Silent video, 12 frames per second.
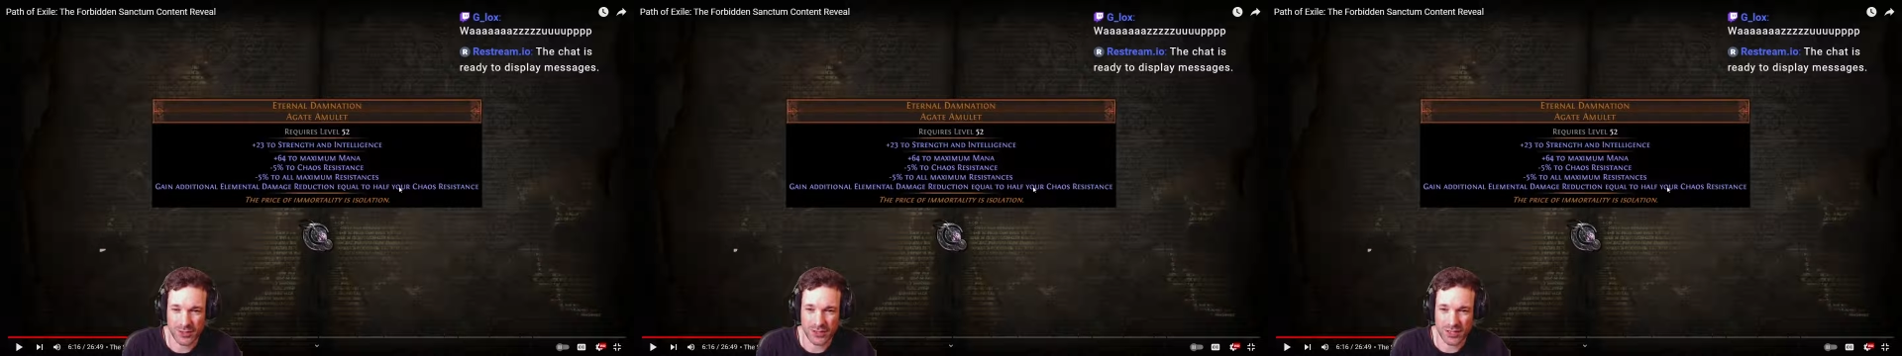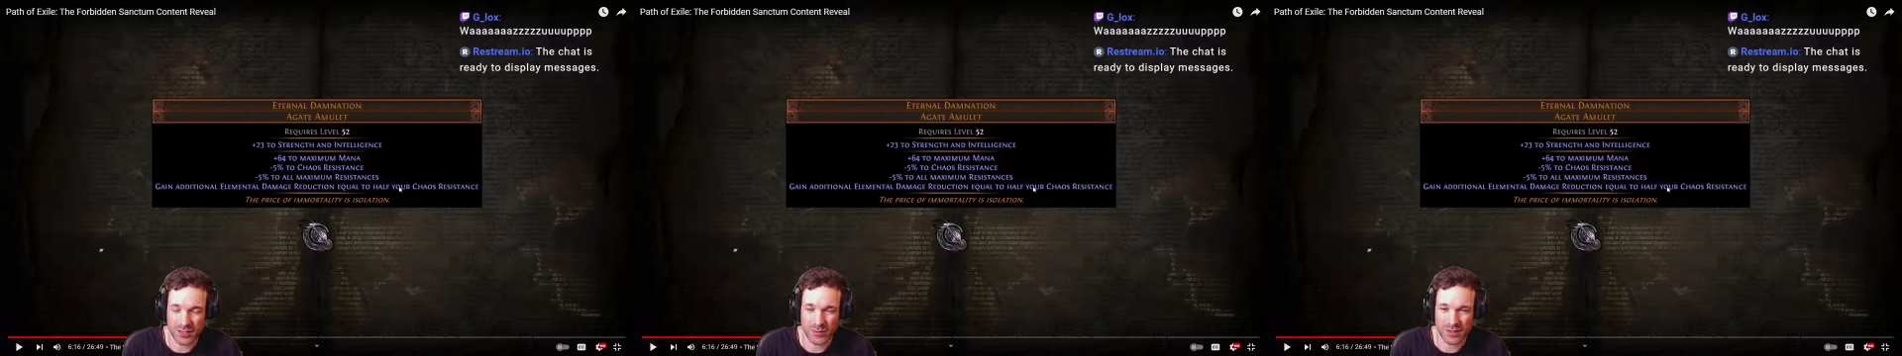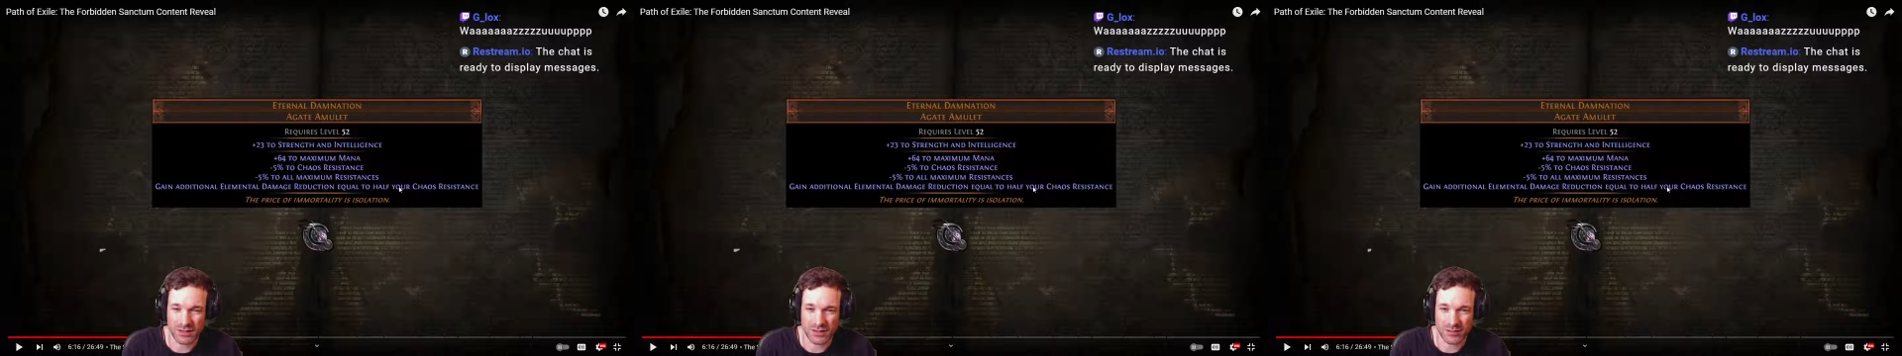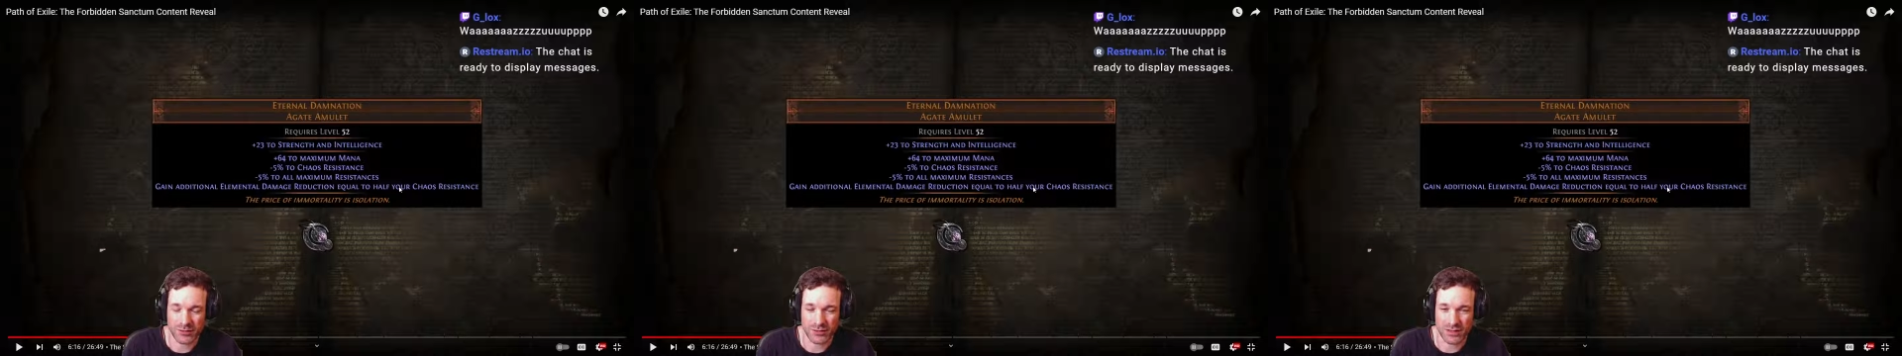elemental
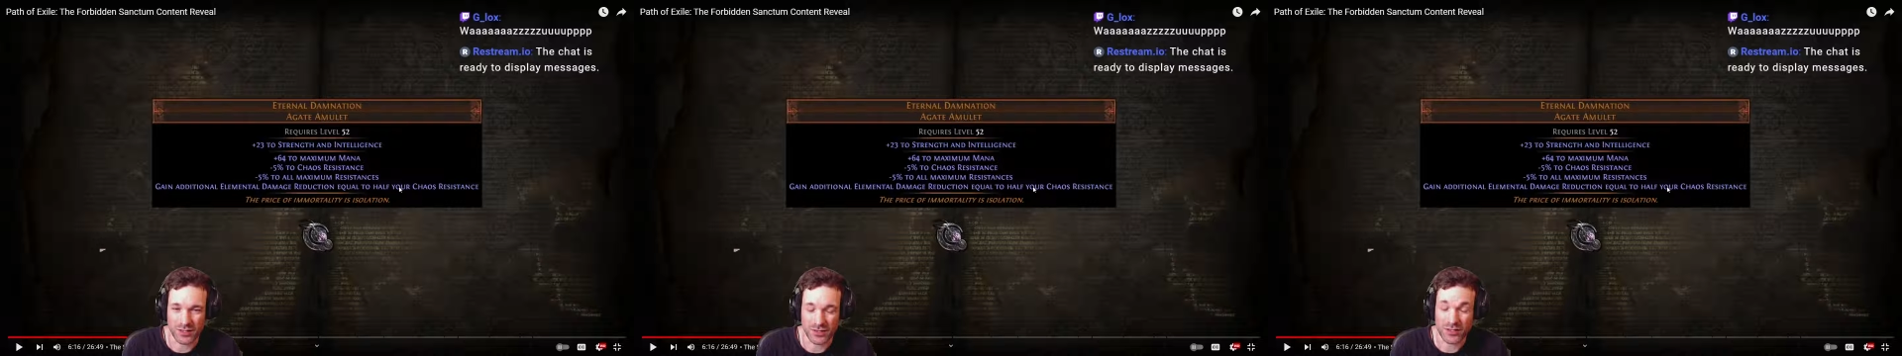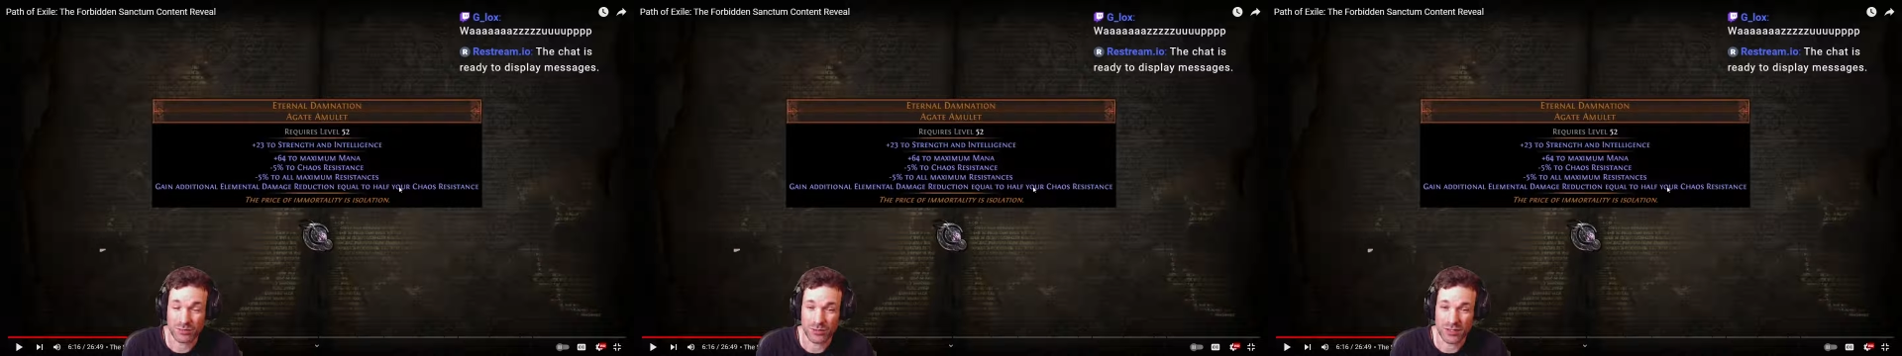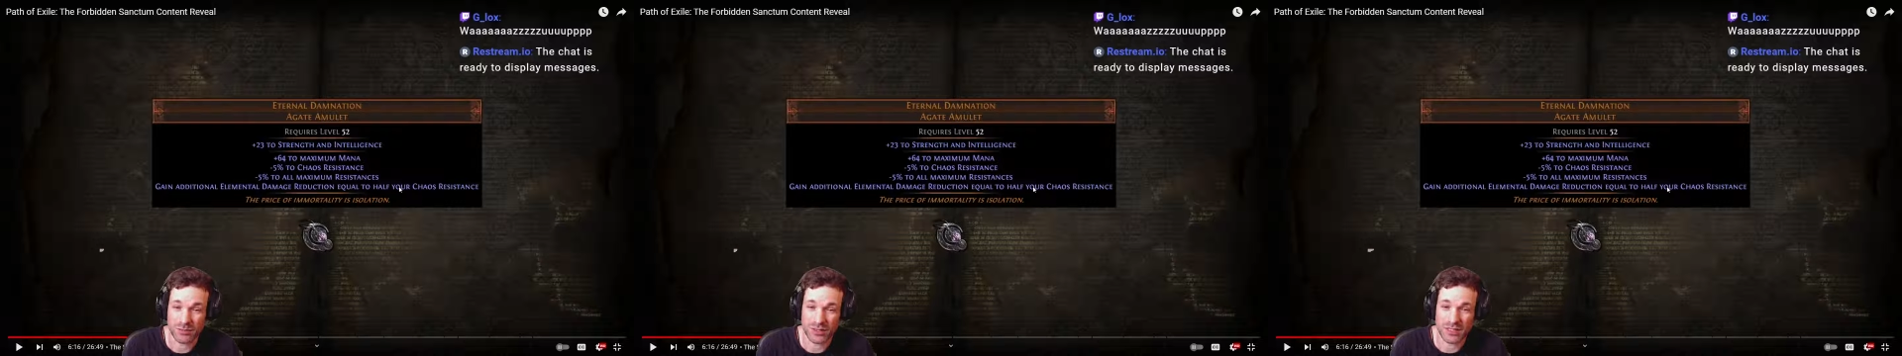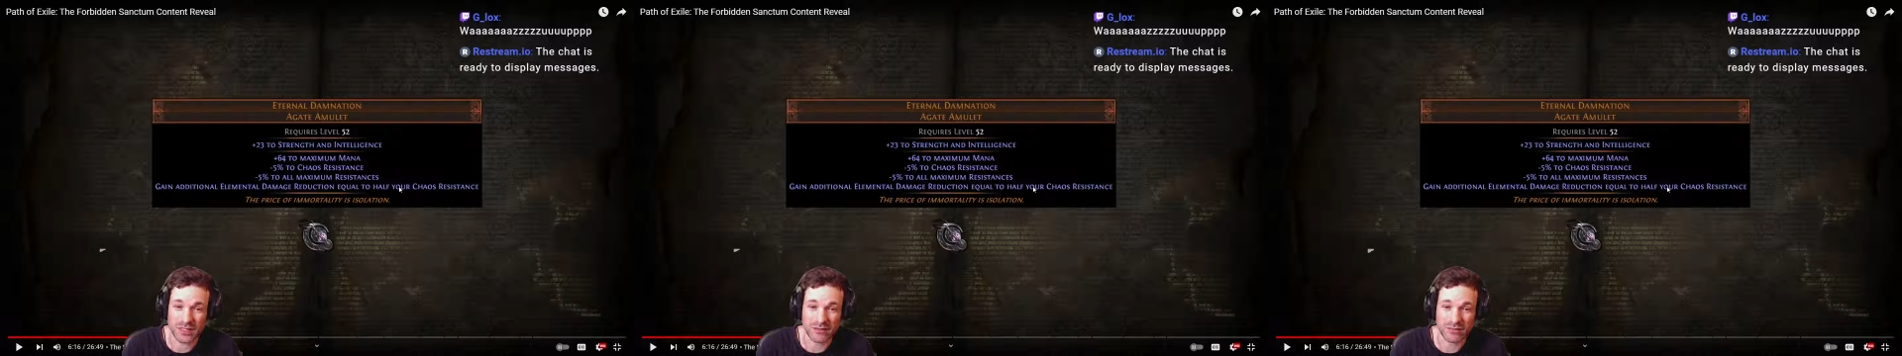damage reduction. That's pretty
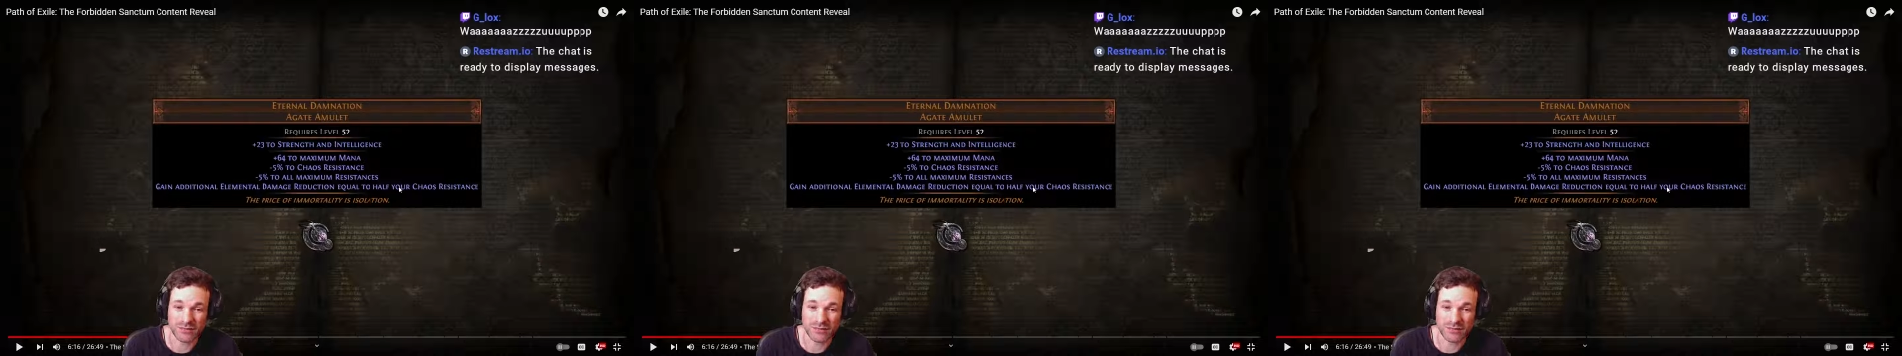big.